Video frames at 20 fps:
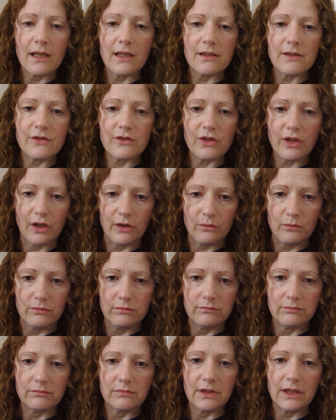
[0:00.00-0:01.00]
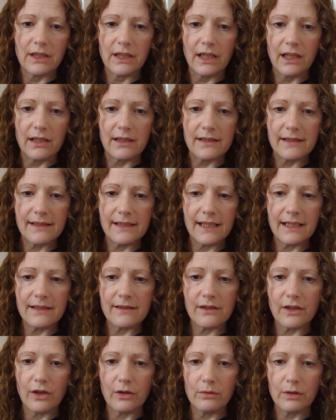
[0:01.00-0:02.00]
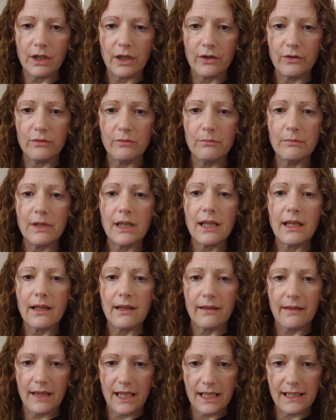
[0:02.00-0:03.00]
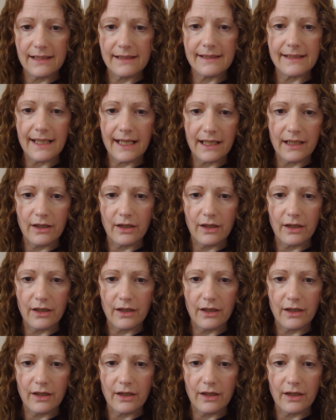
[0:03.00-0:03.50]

So year 6 go home, they stay